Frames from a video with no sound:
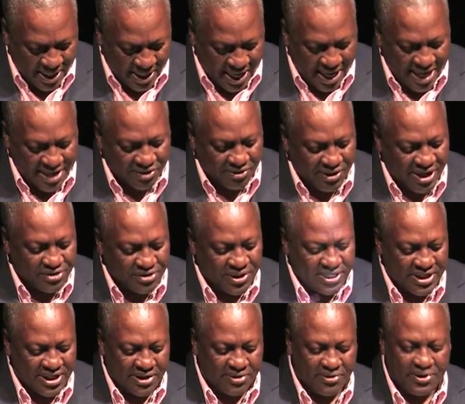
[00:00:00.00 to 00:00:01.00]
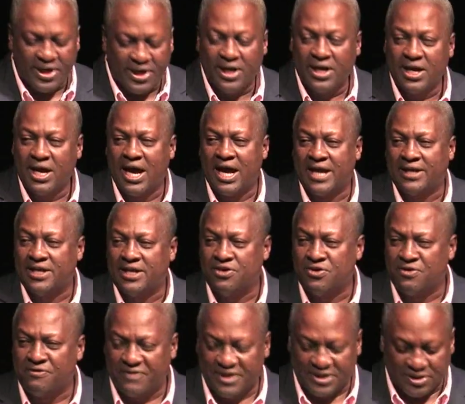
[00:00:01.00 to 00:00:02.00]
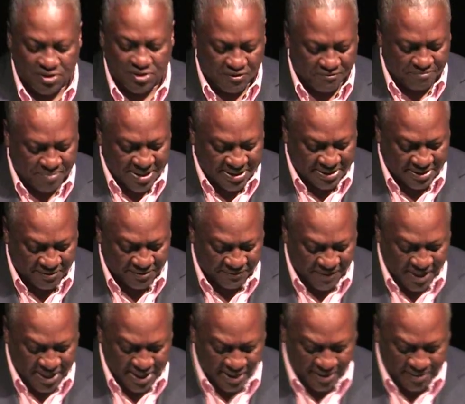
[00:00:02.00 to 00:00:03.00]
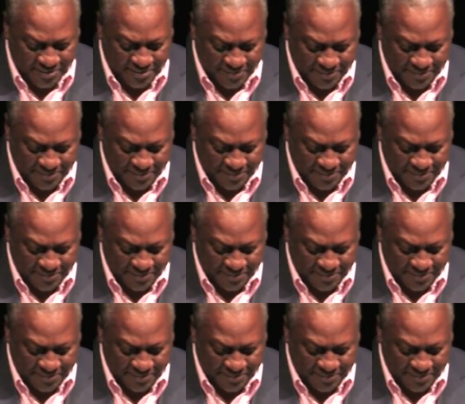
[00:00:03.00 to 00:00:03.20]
and graduate degree at the University of Pennsylvania.